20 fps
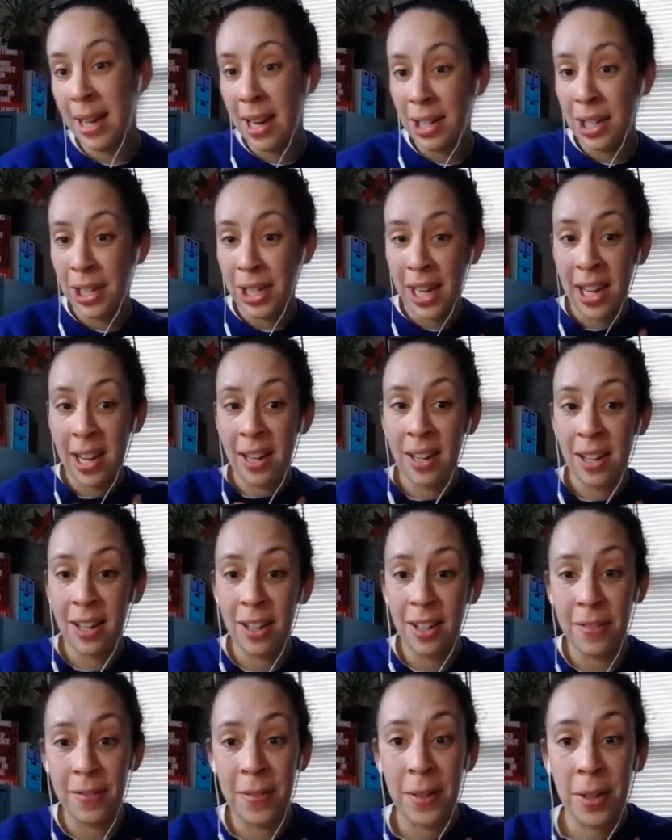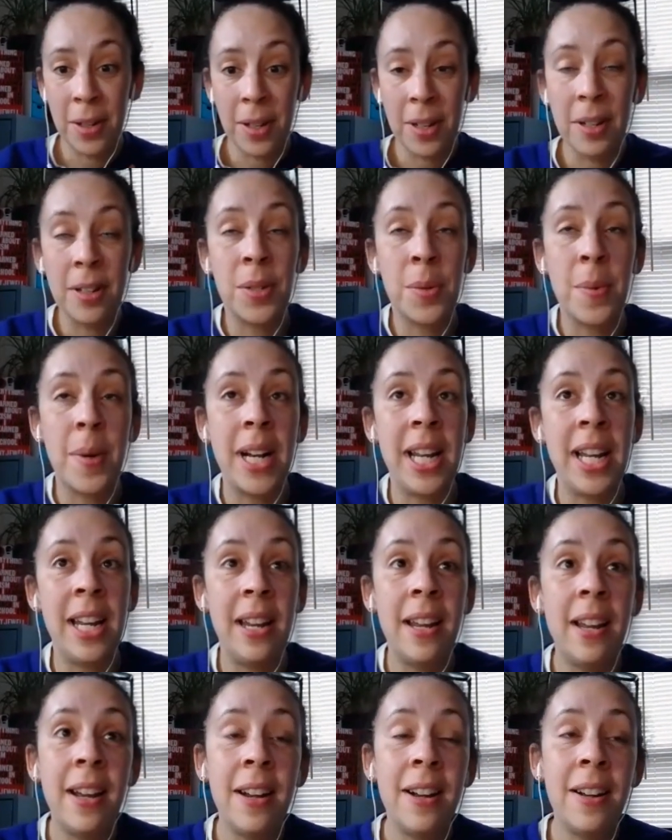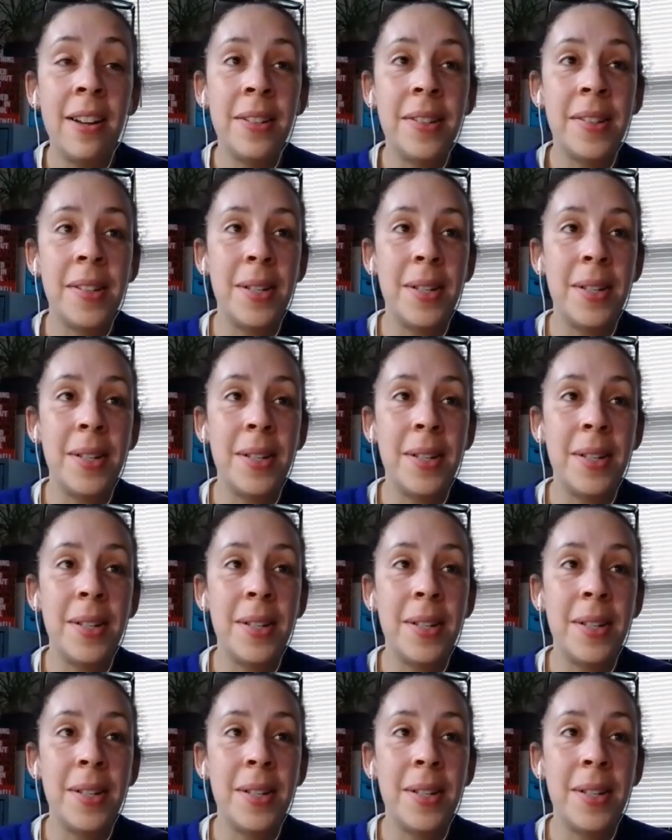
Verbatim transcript: educator for 20 years,